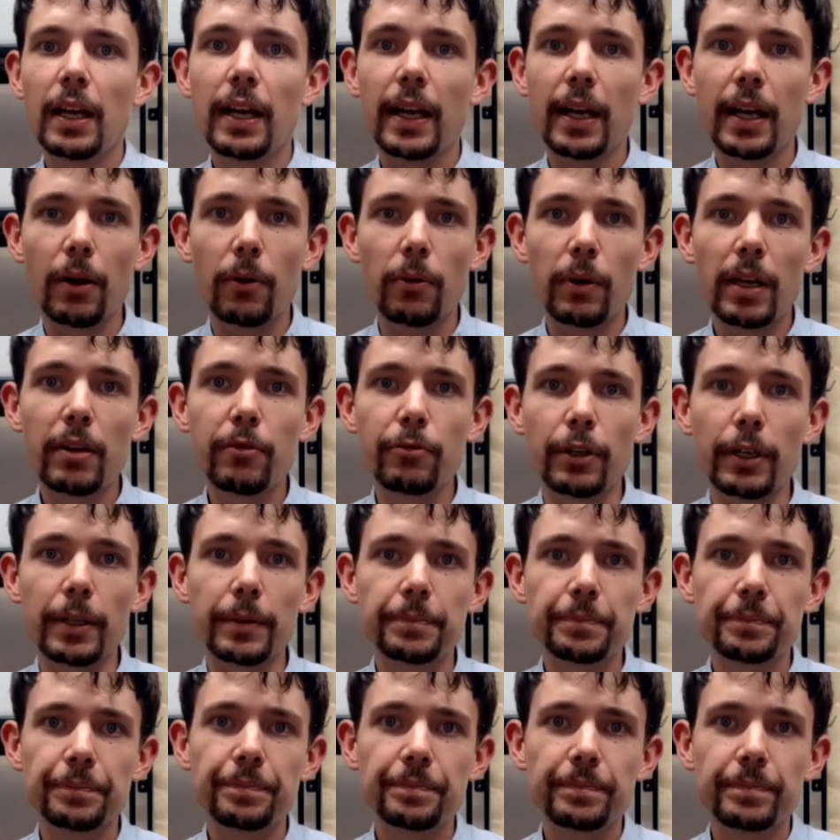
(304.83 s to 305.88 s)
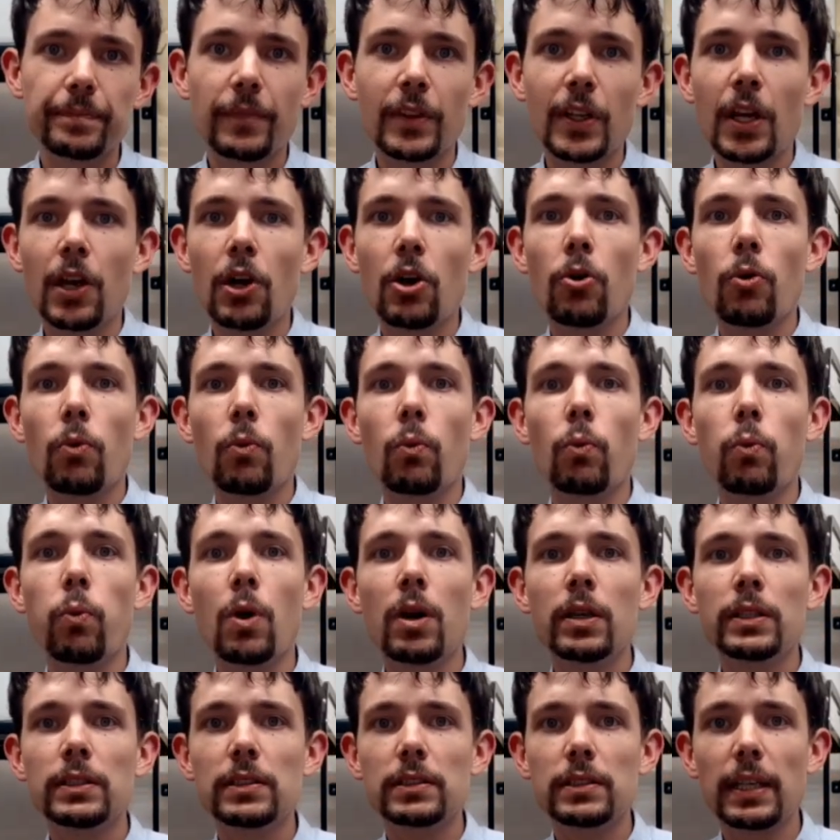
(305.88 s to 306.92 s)
However,
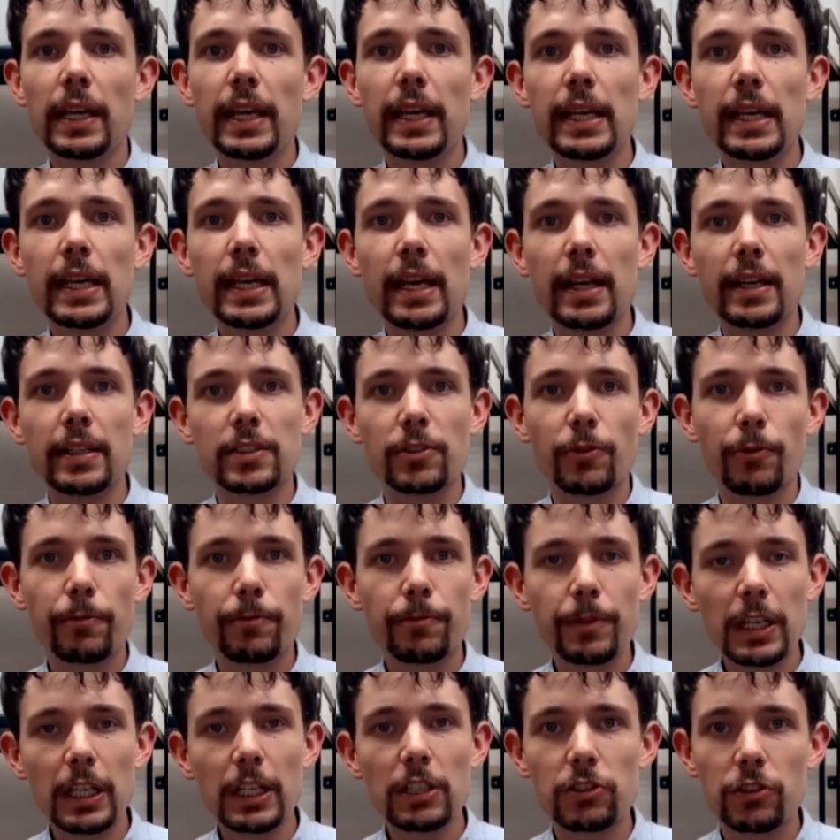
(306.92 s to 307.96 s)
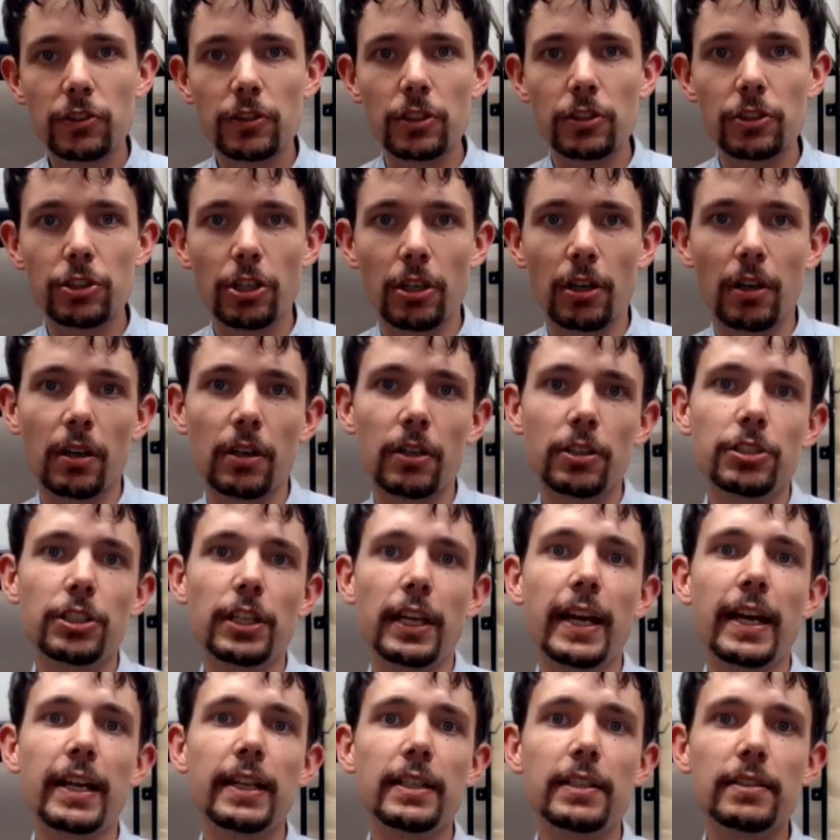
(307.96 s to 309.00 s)
once he has finished the charge
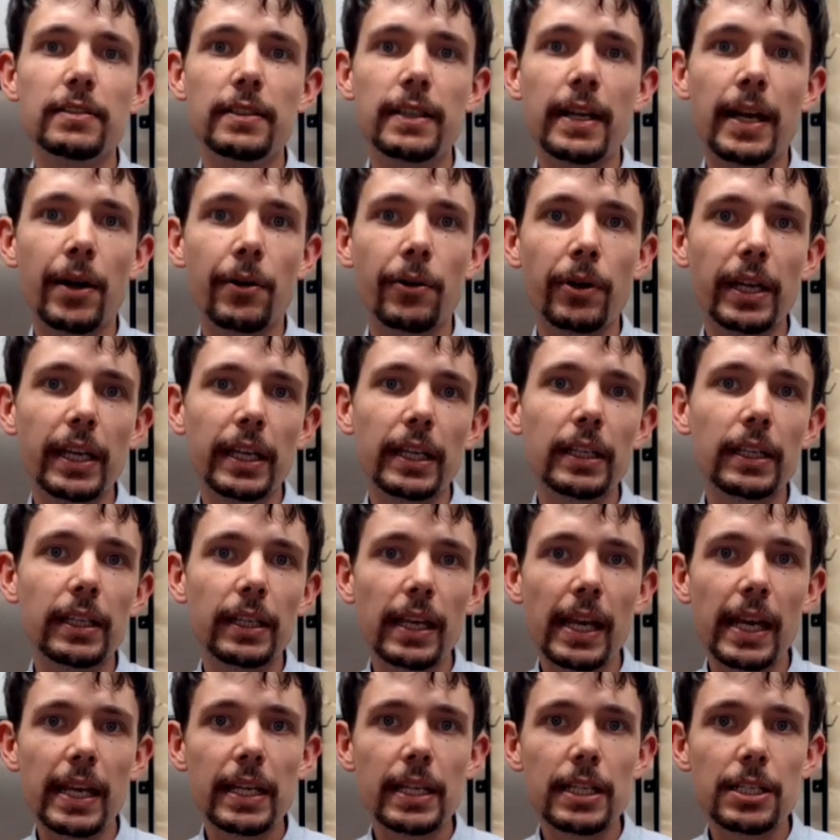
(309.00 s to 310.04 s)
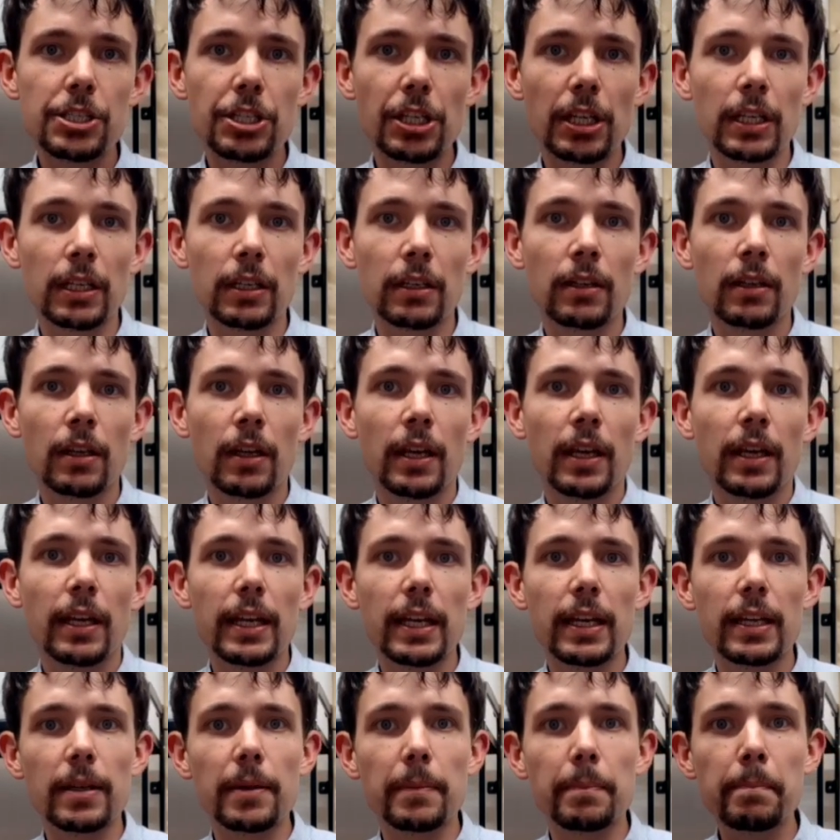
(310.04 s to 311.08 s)
and is now engaging
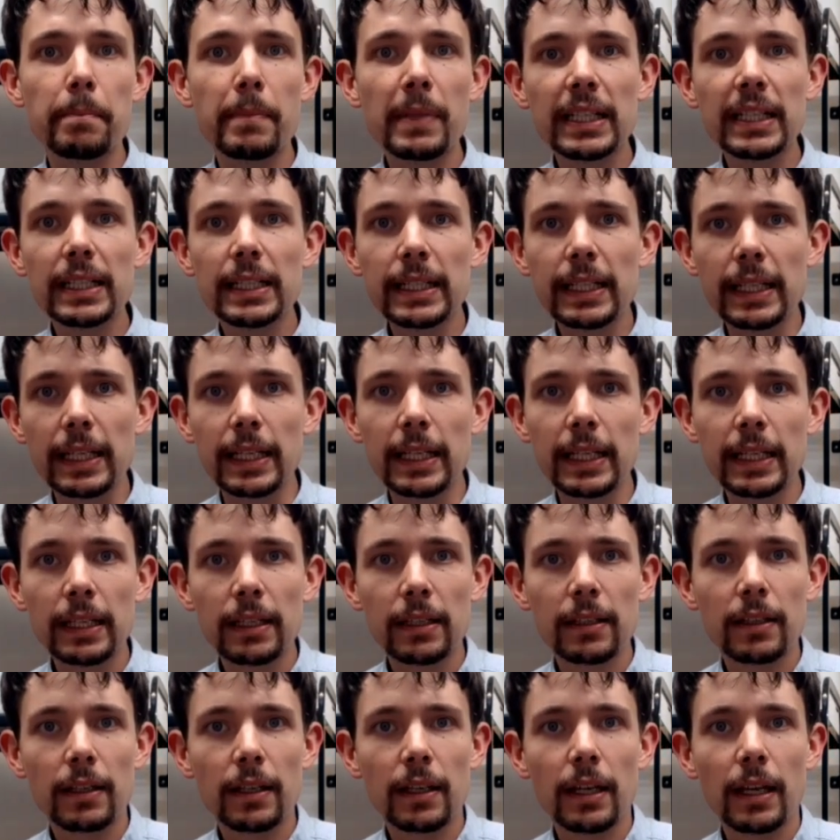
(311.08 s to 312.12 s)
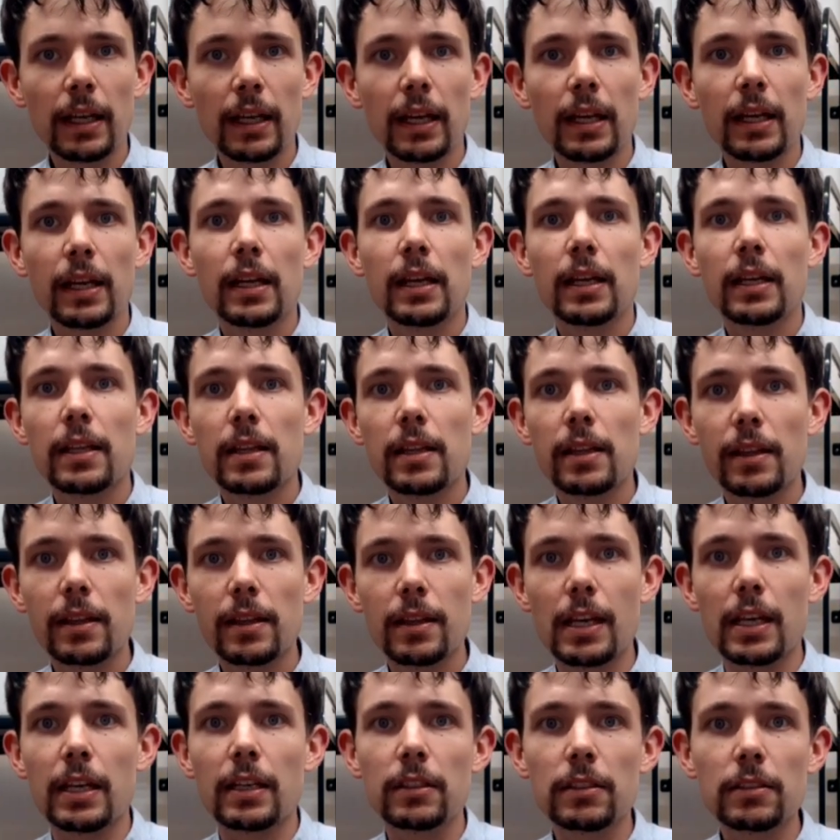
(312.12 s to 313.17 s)
in a melee,
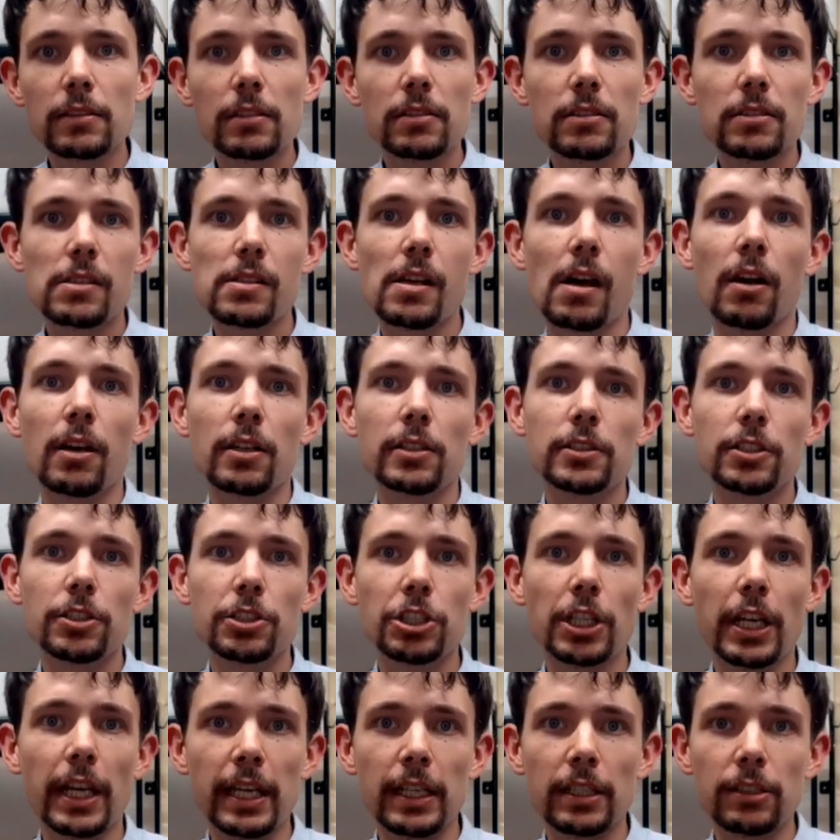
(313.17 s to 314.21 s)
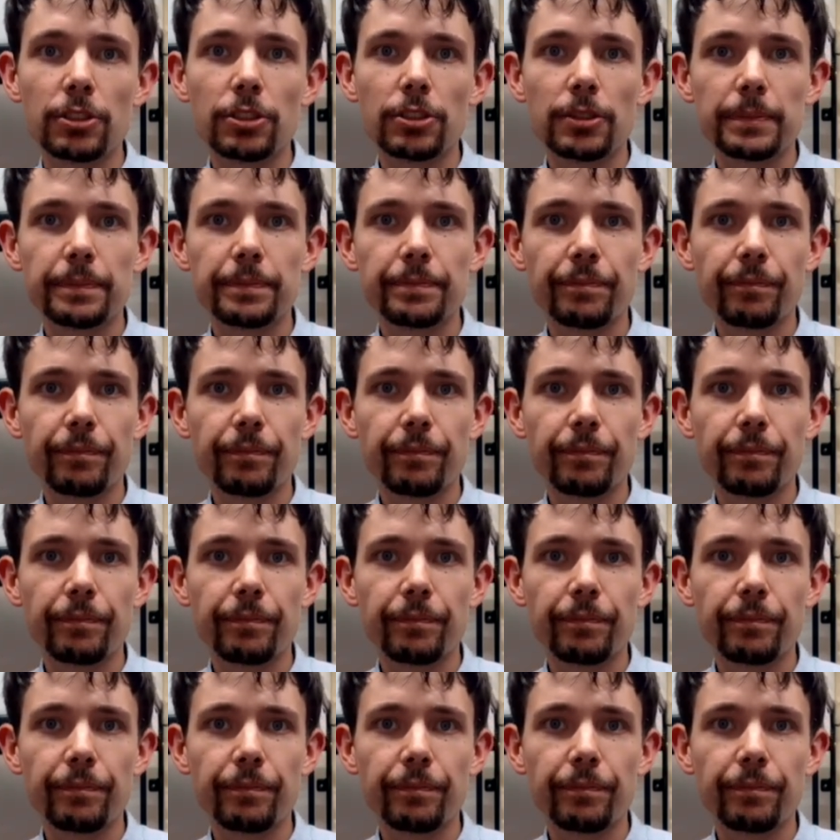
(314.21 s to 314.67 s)
things start to change.